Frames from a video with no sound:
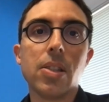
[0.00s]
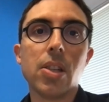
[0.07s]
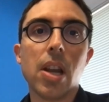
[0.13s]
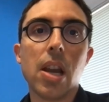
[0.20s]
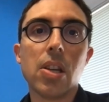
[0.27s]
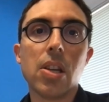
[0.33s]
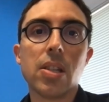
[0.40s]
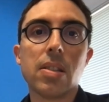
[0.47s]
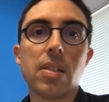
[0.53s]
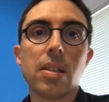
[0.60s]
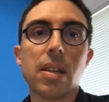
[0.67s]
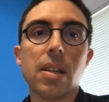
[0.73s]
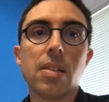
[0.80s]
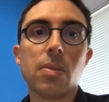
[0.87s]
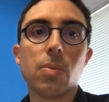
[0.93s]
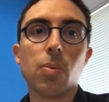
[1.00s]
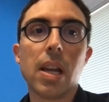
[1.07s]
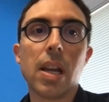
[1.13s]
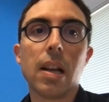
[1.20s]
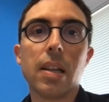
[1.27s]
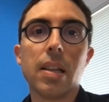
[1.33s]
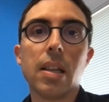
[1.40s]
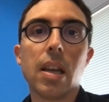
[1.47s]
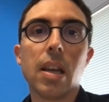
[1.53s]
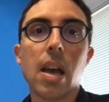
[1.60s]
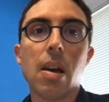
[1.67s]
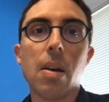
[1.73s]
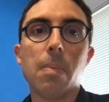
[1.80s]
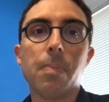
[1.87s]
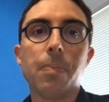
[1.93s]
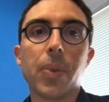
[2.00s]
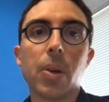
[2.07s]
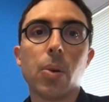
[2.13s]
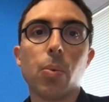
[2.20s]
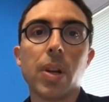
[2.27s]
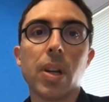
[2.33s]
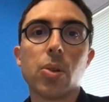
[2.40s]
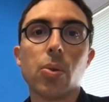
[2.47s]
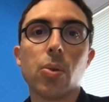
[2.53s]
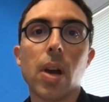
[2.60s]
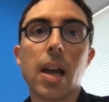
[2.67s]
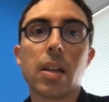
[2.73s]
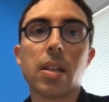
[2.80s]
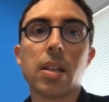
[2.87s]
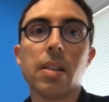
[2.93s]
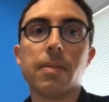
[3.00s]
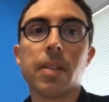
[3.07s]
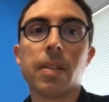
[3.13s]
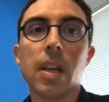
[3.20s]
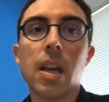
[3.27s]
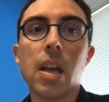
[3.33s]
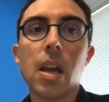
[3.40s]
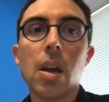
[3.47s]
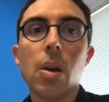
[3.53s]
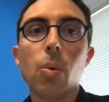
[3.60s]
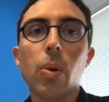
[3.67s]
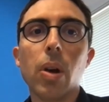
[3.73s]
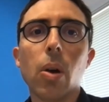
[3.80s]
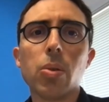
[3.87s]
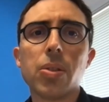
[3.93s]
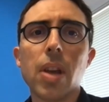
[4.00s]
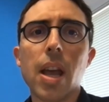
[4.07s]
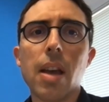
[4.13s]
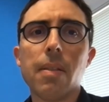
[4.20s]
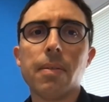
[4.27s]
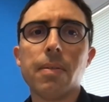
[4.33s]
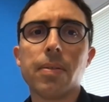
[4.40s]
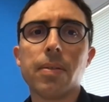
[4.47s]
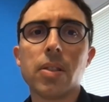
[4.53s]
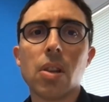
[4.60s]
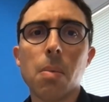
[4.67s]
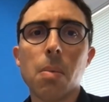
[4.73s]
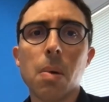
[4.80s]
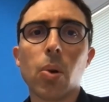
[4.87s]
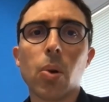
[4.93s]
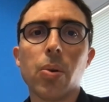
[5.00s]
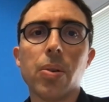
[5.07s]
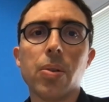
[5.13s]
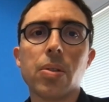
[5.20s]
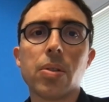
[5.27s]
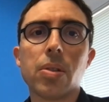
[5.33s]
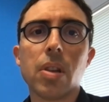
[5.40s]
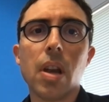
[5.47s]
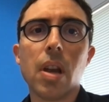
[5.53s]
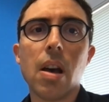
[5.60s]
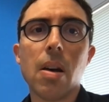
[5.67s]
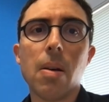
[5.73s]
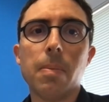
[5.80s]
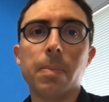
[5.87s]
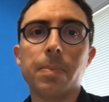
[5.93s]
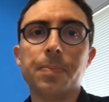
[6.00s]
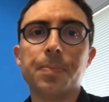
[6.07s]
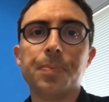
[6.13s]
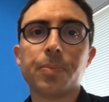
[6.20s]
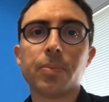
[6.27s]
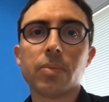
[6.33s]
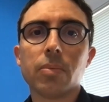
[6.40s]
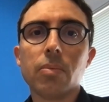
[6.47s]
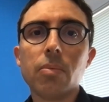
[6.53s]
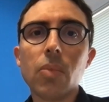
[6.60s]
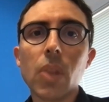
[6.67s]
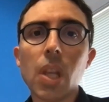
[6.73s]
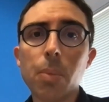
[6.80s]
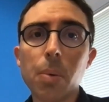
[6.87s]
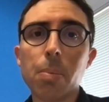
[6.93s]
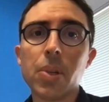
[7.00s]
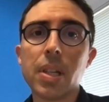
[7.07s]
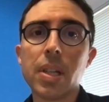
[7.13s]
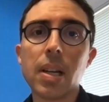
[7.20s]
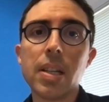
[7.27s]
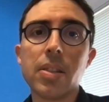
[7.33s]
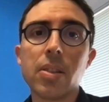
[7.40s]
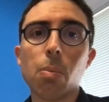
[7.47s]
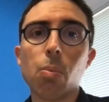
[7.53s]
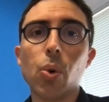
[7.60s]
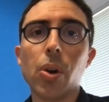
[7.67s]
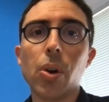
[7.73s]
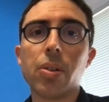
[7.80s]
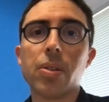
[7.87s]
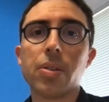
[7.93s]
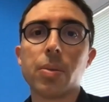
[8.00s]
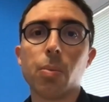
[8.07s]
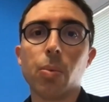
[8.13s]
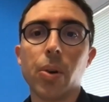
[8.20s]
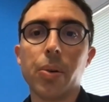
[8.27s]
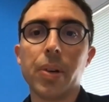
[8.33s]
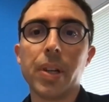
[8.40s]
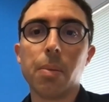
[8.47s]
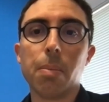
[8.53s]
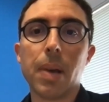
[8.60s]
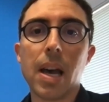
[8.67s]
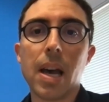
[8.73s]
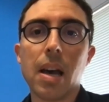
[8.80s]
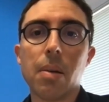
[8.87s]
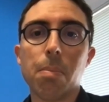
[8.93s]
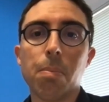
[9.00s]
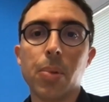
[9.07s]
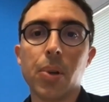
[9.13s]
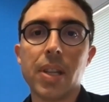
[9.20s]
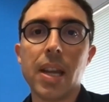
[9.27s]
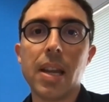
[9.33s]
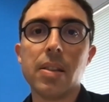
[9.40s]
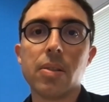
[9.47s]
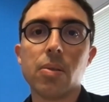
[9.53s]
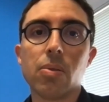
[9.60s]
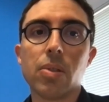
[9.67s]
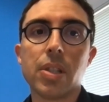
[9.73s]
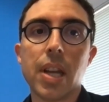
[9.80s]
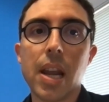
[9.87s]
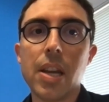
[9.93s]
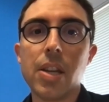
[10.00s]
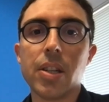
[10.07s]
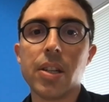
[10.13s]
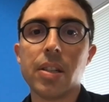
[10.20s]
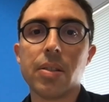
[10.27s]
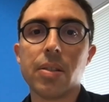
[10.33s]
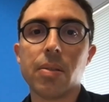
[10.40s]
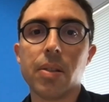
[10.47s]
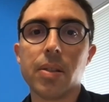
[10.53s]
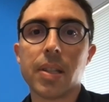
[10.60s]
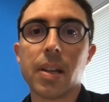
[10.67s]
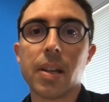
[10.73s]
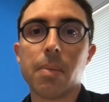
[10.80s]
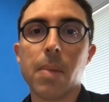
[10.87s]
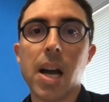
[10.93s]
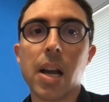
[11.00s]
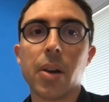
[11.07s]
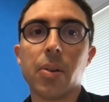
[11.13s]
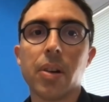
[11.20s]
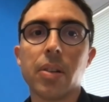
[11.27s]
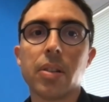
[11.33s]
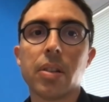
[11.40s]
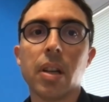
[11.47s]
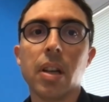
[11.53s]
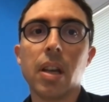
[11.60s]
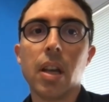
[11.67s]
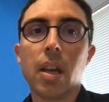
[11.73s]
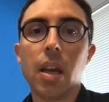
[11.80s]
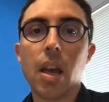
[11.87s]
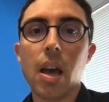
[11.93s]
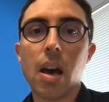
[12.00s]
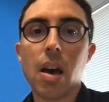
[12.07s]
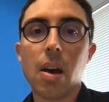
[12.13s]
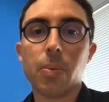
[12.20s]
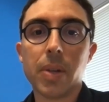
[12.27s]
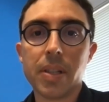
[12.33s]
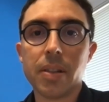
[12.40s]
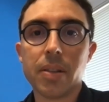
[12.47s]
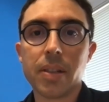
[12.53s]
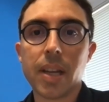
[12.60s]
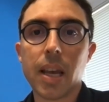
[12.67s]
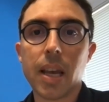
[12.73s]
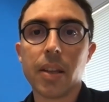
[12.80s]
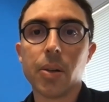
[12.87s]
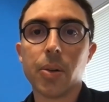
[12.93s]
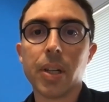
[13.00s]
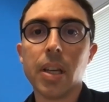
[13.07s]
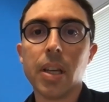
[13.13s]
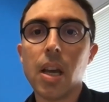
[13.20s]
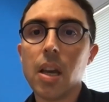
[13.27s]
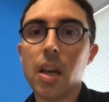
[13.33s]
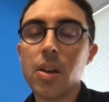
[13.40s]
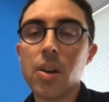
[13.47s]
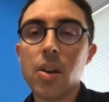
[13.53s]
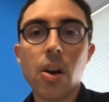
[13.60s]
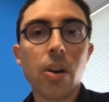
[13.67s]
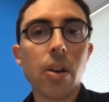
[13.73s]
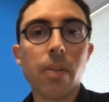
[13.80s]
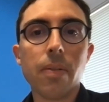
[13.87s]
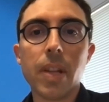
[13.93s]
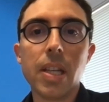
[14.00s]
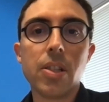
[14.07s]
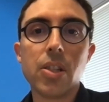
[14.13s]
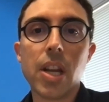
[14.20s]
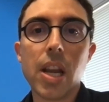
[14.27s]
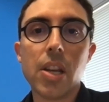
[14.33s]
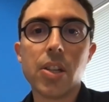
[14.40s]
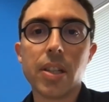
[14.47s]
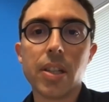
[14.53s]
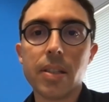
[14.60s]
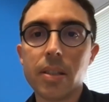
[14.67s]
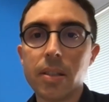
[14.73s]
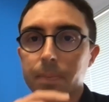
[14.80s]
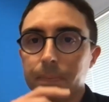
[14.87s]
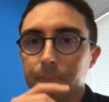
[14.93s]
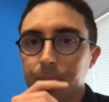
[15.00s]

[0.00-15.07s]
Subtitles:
changes is rarely retroactive. We also have some employers, but particularly some workers, worried about potential changes to the skilled migrant resident category. None of these changes